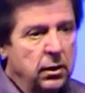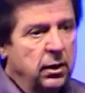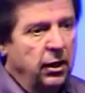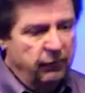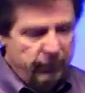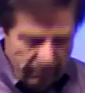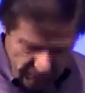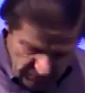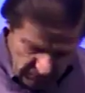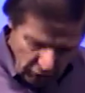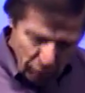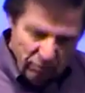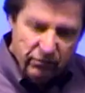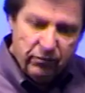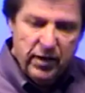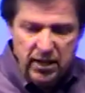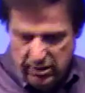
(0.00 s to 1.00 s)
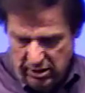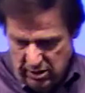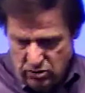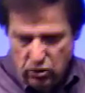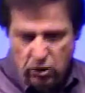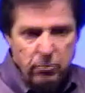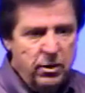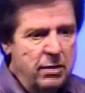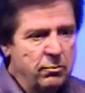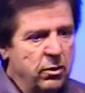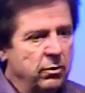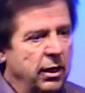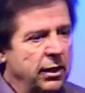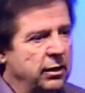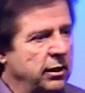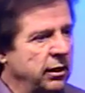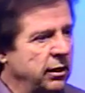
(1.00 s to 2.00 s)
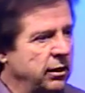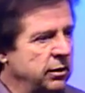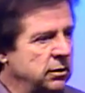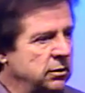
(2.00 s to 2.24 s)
If I'm following him in faith, he's going to meet me right there.